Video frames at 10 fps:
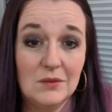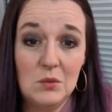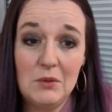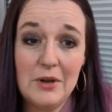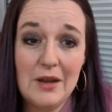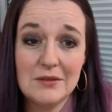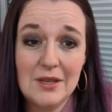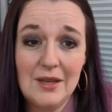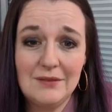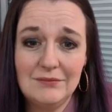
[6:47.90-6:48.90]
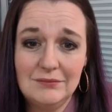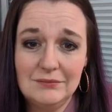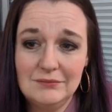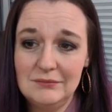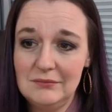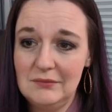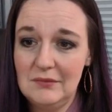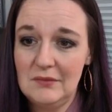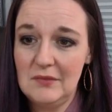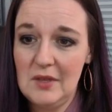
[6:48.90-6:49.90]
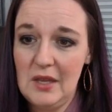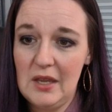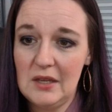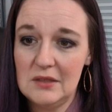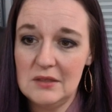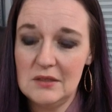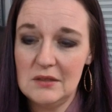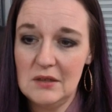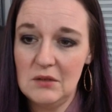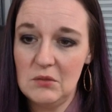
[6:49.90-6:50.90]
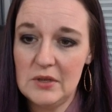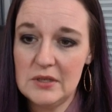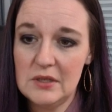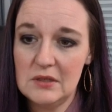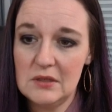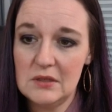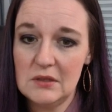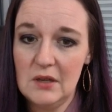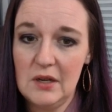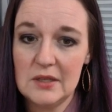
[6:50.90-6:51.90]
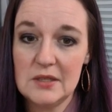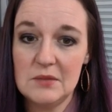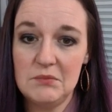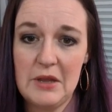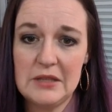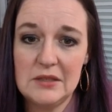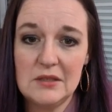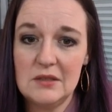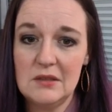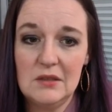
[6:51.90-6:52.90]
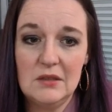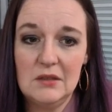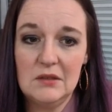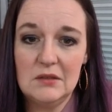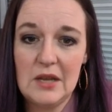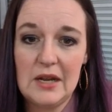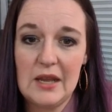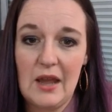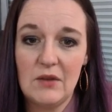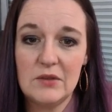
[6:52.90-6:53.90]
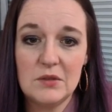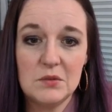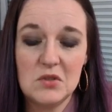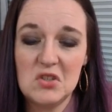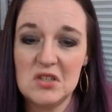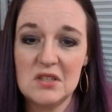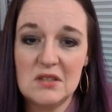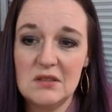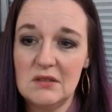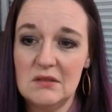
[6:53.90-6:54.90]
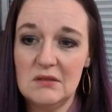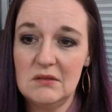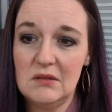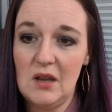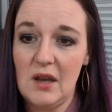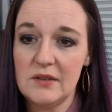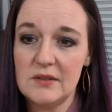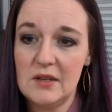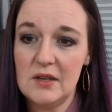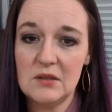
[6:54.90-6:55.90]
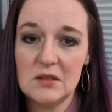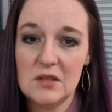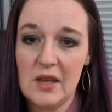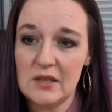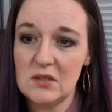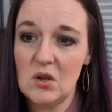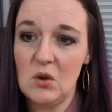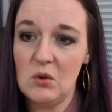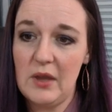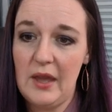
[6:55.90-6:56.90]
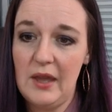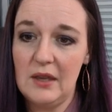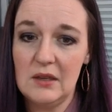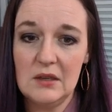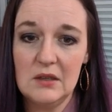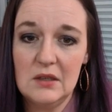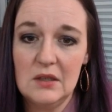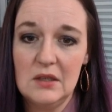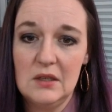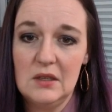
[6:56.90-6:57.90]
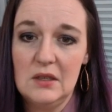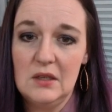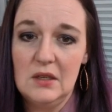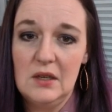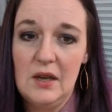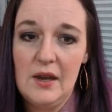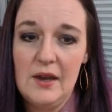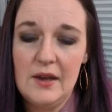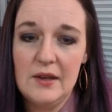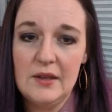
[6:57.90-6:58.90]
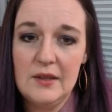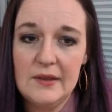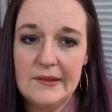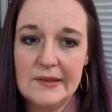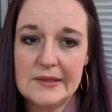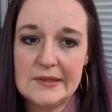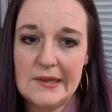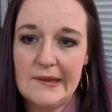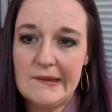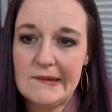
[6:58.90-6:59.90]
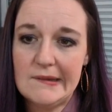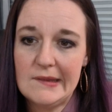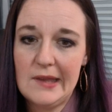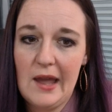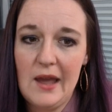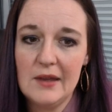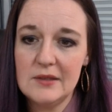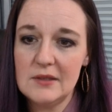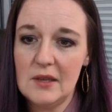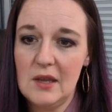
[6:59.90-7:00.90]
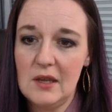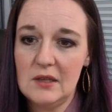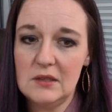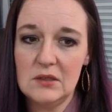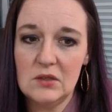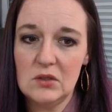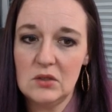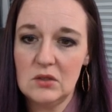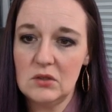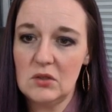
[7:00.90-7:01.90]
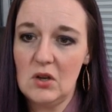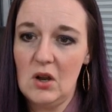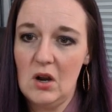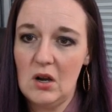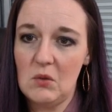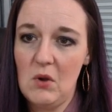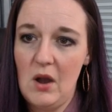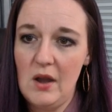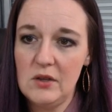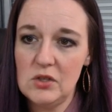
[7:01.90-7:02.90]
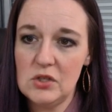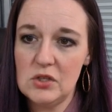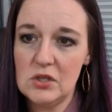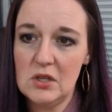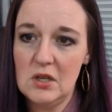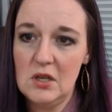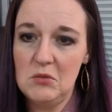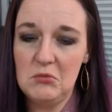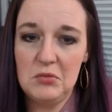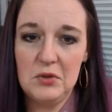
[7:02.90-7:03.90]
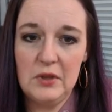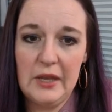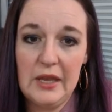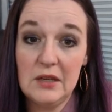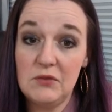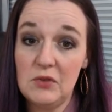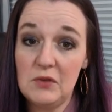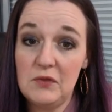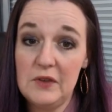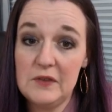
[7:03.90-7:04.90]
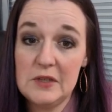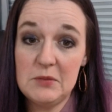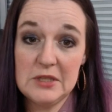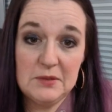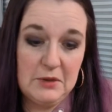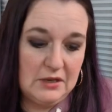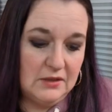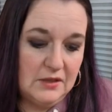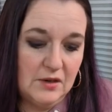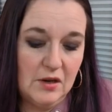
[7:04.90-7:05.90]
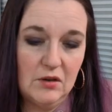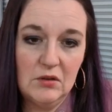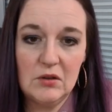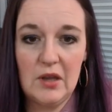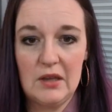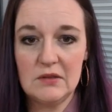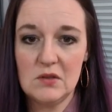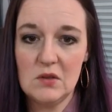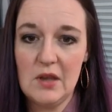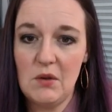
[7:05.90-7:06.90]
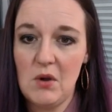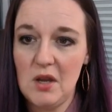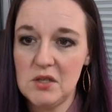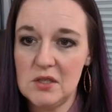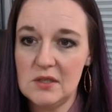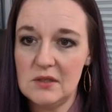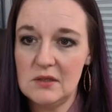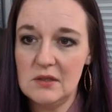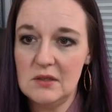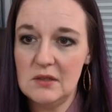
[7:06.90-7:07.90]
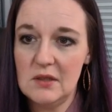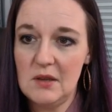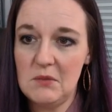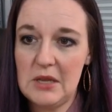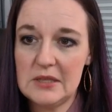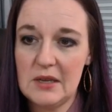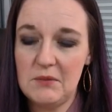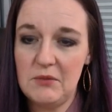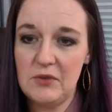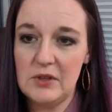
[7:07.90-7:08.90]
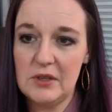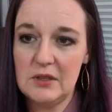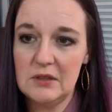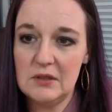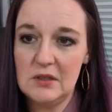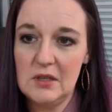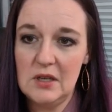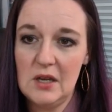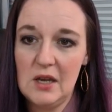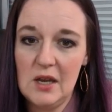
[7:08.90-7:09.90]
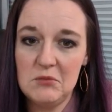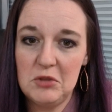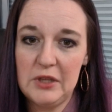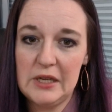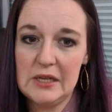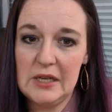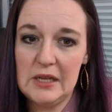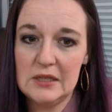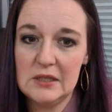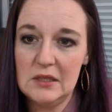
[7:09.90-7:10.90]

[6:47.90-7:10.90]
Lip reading: We went out to eat, and it wasn't an expensed dining out. This was just us, and that's okay. Let's see. Gas and car wash, planned for 50 but spent 0. Okay, so that makes up for the unplanned date.